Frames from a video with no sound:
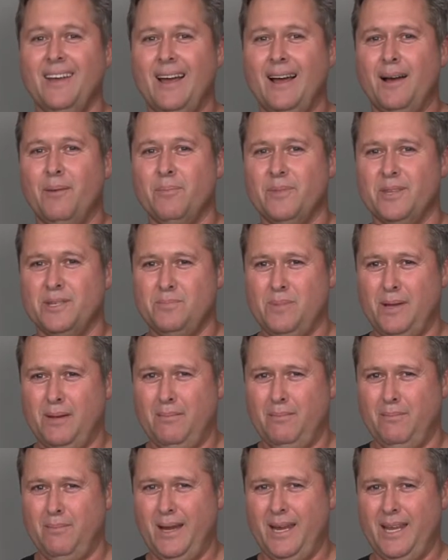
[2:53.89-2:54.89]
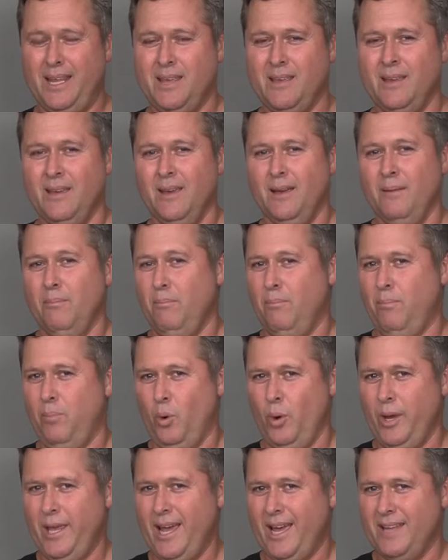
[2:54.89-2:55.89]
There's been many
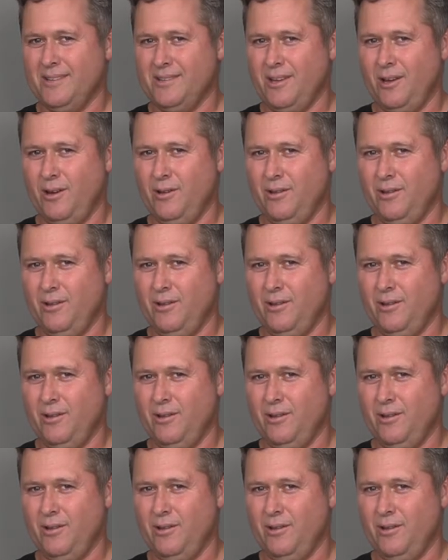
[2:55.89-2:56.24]
boy cats go